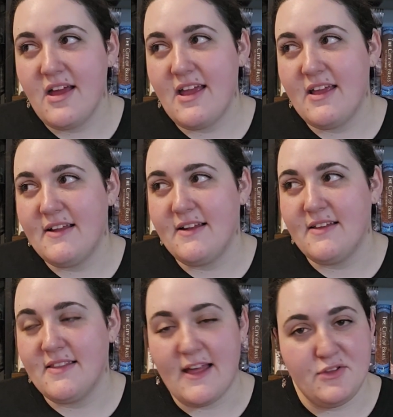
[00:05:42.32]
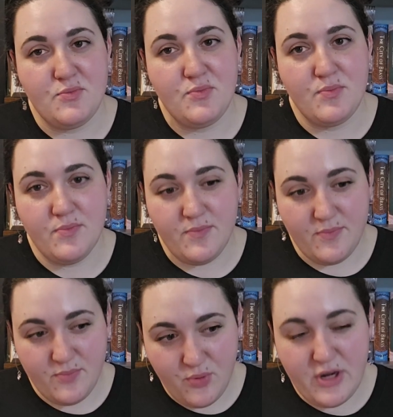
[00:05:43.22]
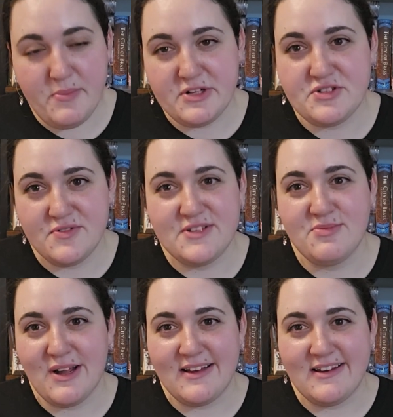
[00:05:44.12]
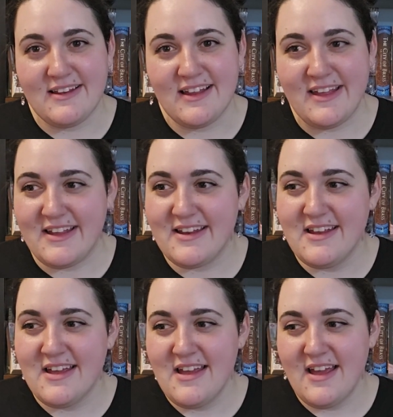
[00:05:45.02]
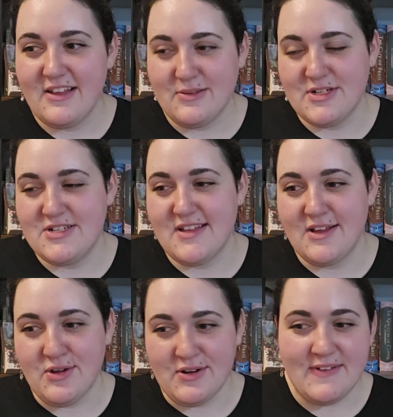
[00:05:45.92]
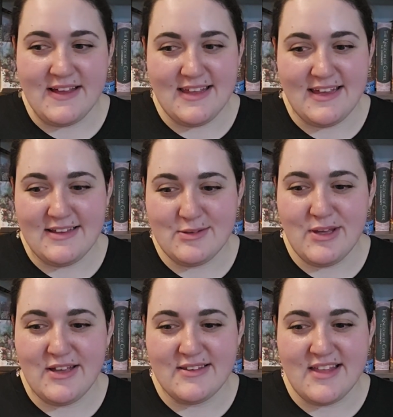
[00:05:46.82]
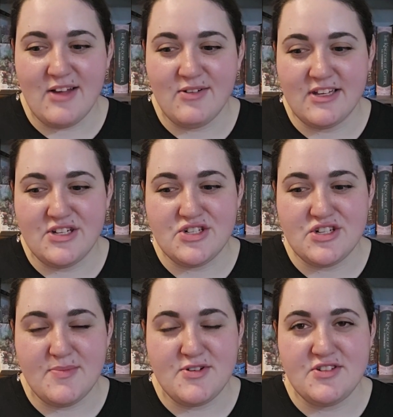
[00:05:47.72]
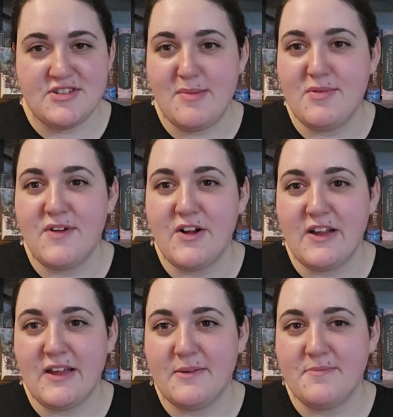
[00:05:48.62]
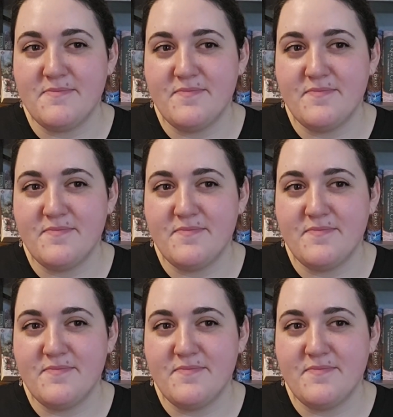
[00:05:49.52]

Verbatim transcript: and that's pretty much the reason why I didn't like it as much as I could have, I think, is because that relationship just seemed very